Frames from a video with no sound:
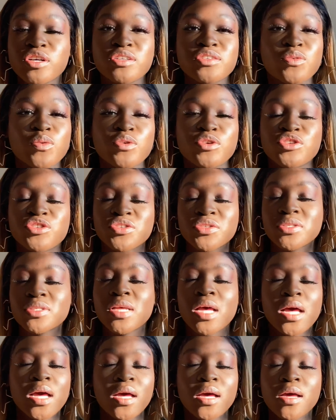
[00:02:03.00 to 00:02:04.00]
or you just,
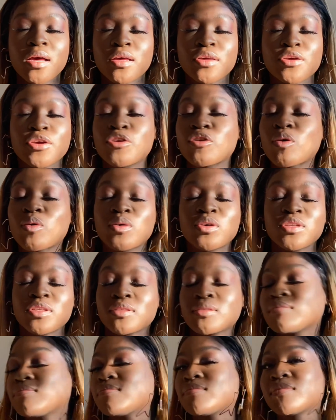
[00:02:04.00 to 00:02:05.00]
the
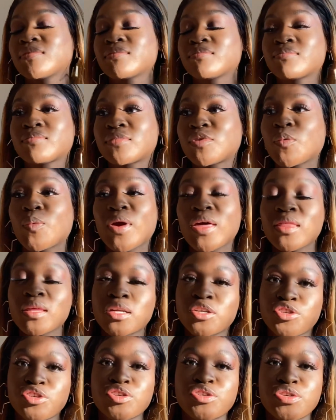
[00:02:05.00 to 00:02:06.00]
way they
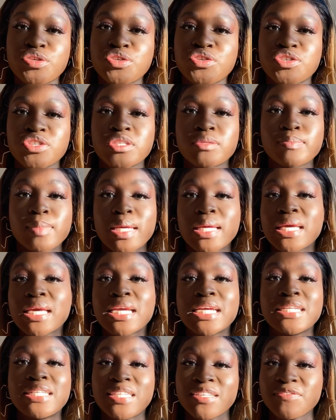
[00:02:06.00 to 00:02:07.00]
treat you is just
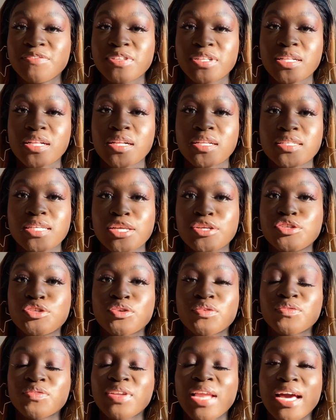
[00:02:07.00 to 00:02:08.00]
making it difficult and you
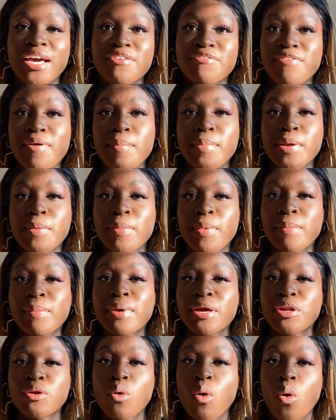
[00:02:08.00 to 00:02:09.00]
don't feel like a family
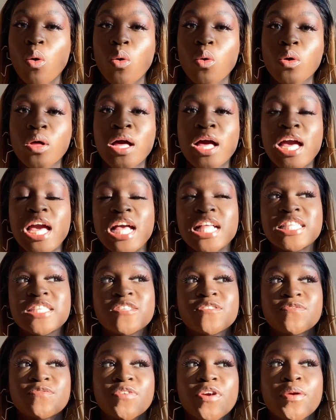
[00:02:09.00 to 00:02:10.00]
member at all.
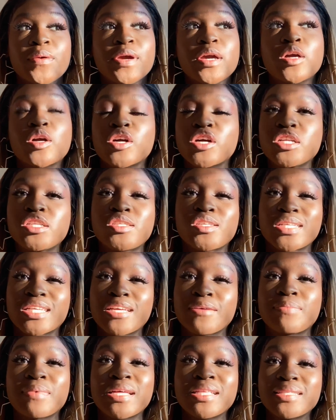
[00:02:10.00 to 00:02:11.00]
It's very good to
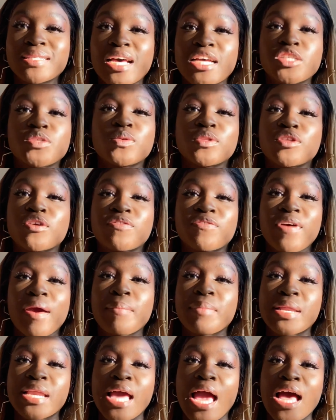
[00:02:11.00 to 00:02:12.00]
keep in touch with your
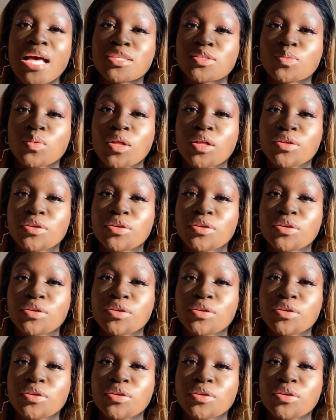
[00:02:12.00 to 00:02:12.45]
family as well,